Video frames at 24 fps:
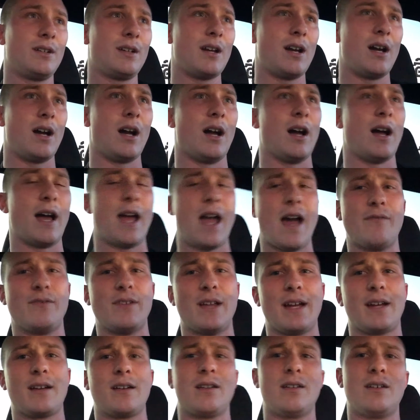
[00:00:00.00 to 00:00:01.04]
I have
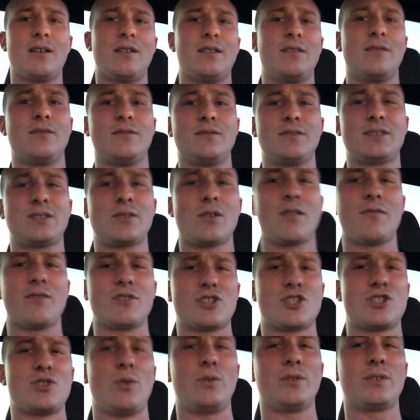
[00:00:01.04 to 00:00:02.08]
like sort of a
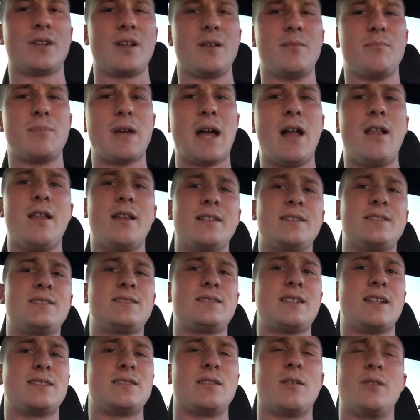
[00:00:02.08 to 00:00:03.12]
shoulder imbalance
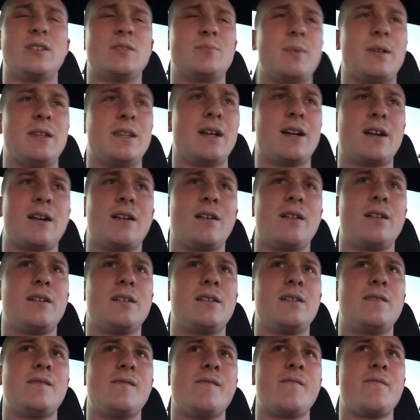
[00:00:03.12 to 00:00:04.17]
that's always been there.
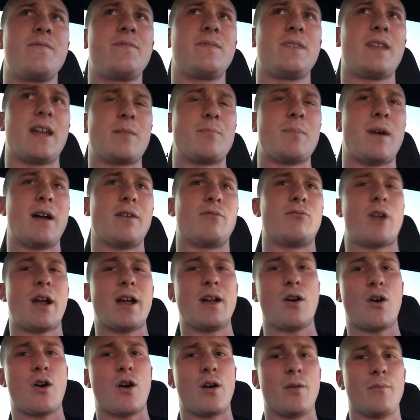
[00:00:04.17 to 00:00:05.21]
Like my
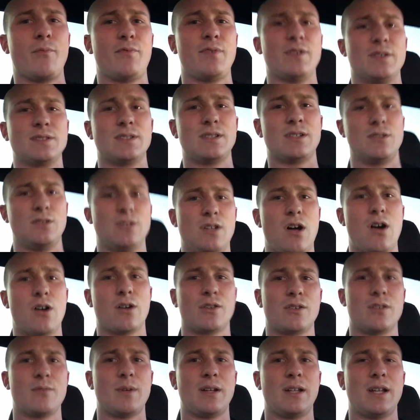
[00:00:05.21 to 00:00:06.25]
right arm feels a little
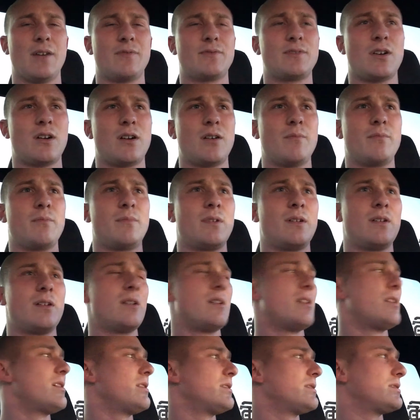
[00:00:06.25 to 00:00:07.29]
longer than my left arm.
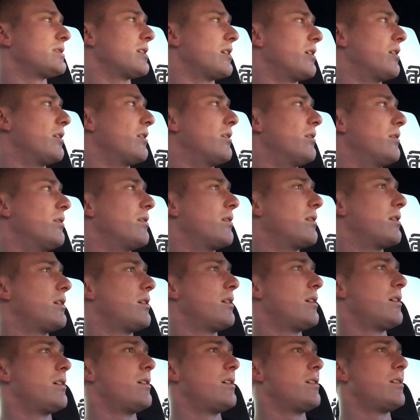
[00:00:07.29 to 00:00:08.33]
So
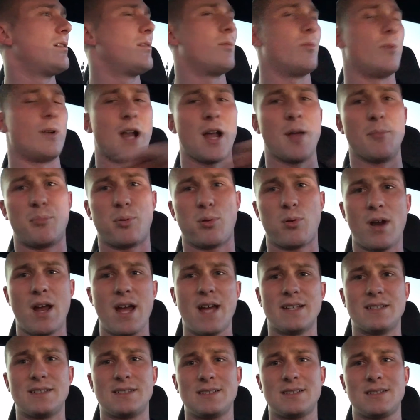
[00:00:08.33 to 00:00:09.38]
when I
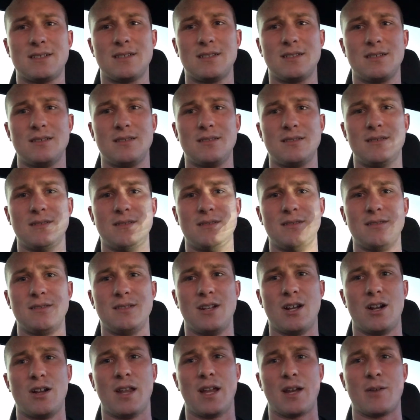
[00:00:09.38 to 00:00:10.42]
press,
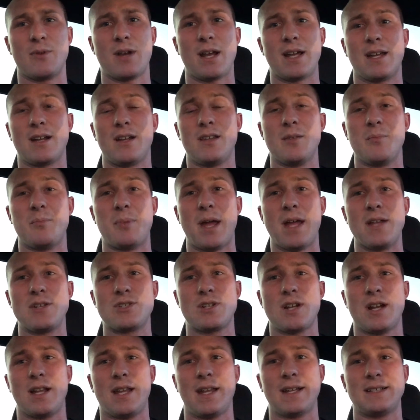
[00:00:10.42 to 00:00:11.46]
like when I get on the bench
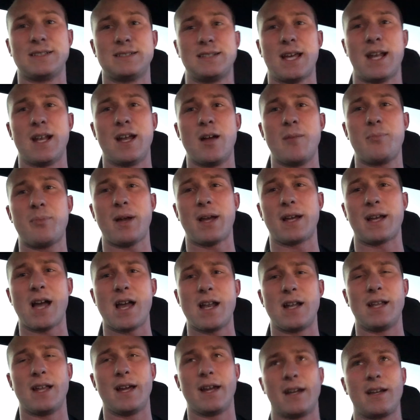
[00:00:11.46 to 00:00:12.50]
and I like set up, I
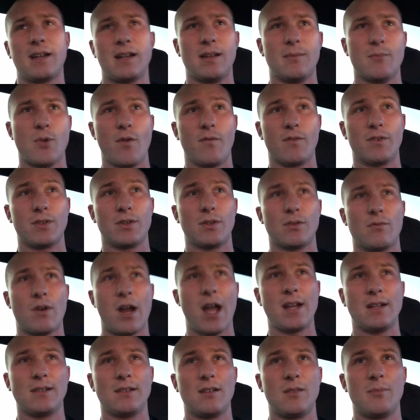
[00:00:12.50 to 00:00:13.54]
kind of like am over to the
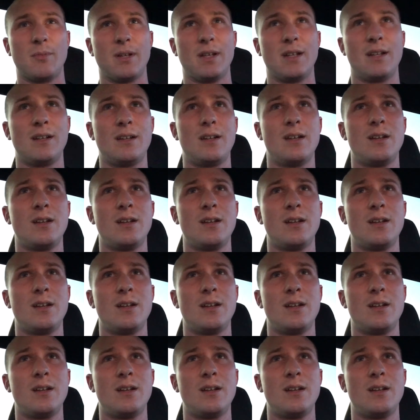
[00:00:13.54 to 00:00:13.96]
right a little bit.